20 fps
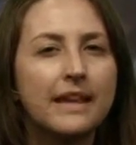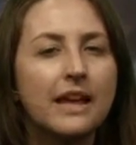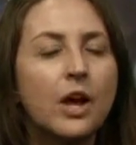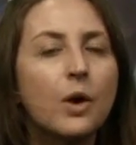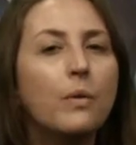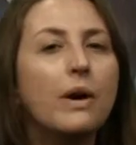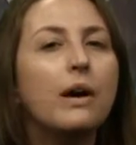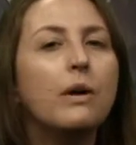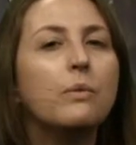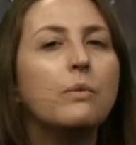
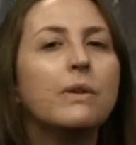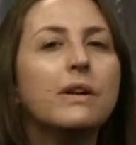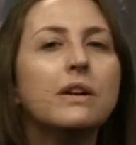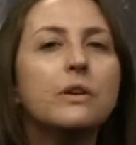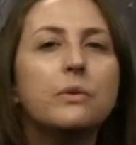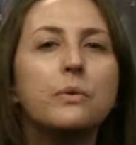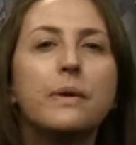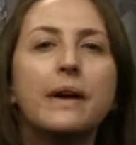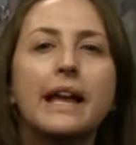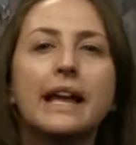Well, we're
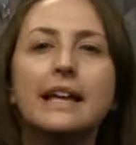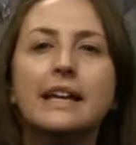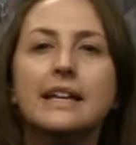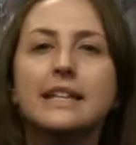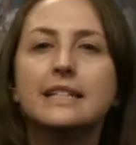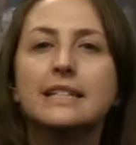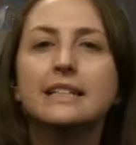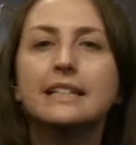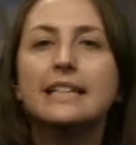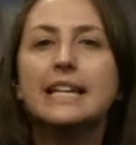going
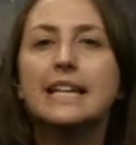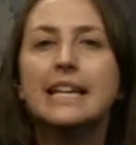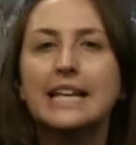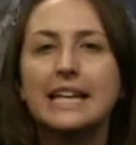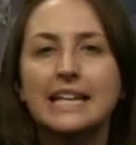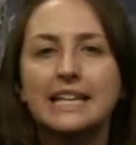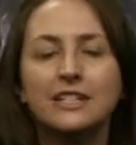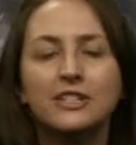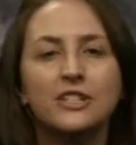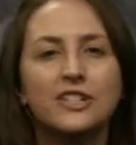to lead
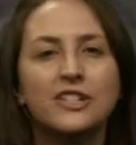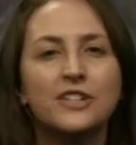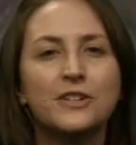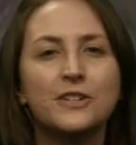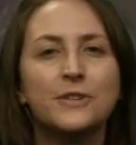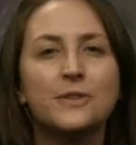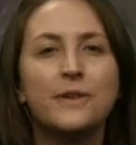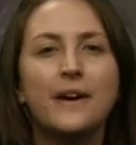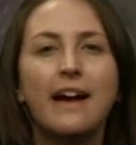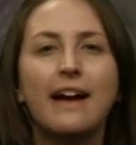
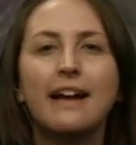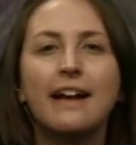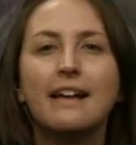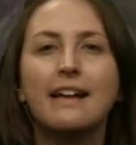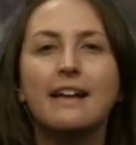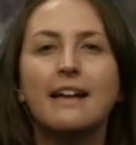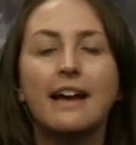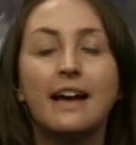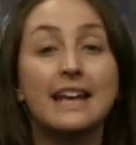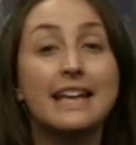into a,
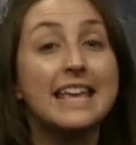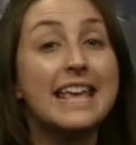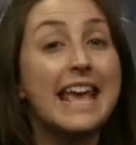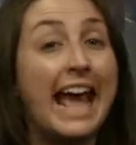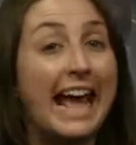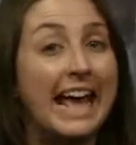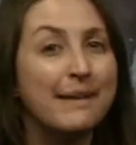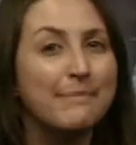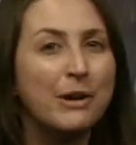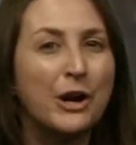a
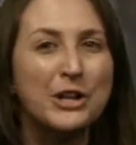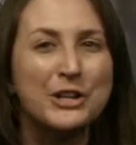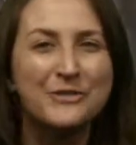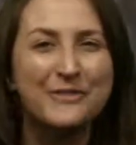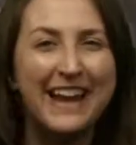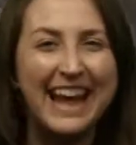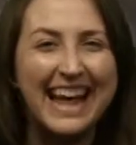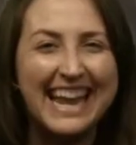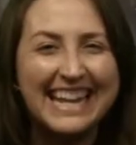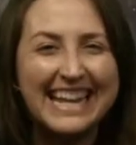game. Are you
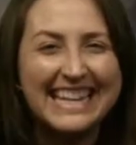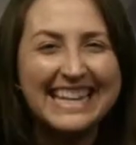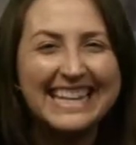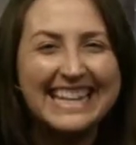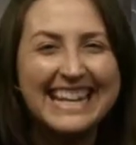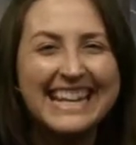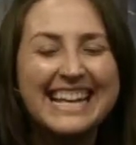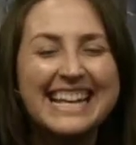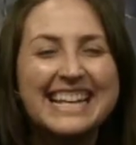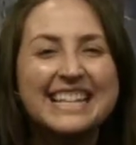ready?
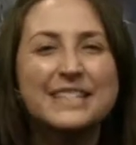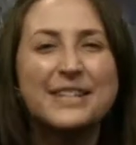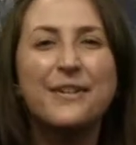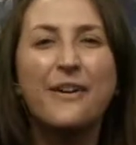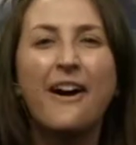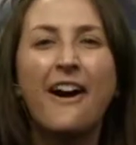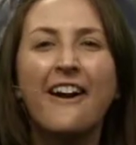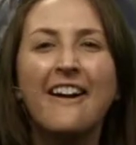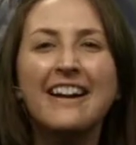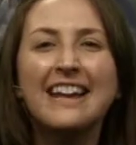So
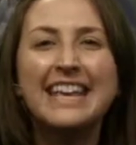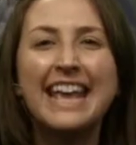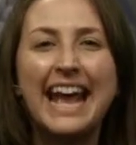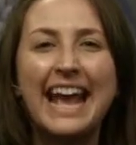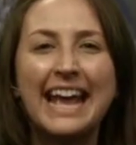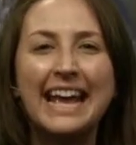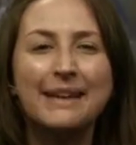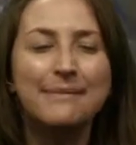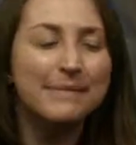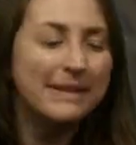our
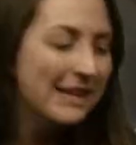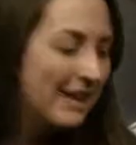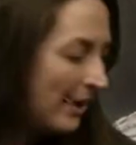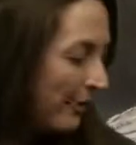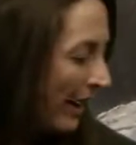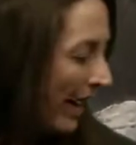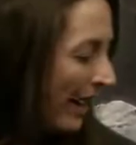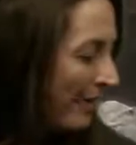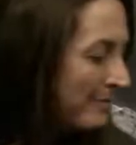game, I'll have